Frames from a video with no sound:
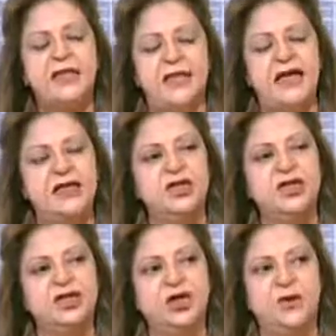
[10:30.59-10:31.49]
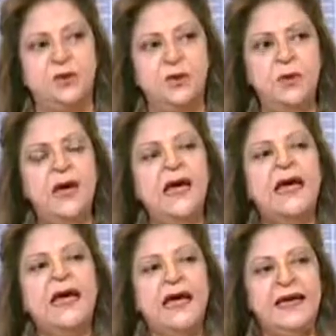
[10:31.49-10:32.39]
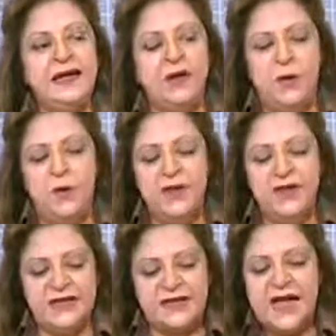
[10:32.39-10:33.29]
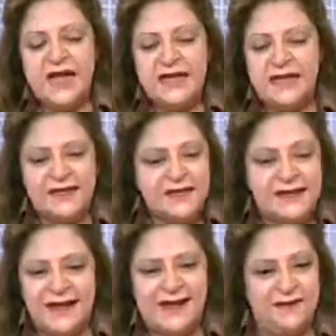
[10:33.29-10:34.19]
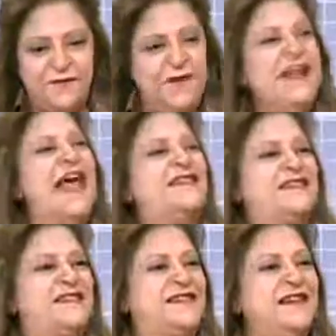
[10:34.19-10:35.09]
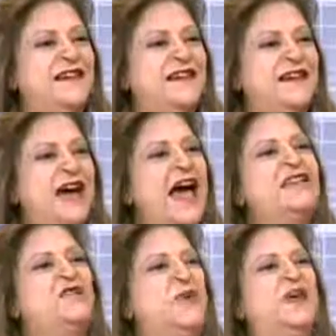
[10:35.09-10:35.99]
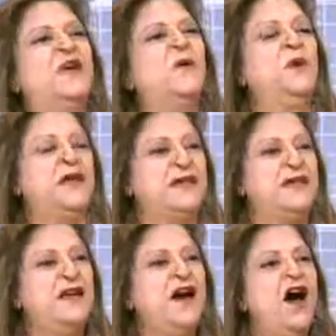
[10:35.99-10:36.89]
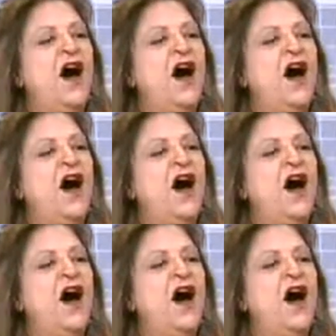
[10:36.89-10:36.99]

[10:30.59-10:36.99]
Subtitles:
It doesn't show, this finesse, as we call it.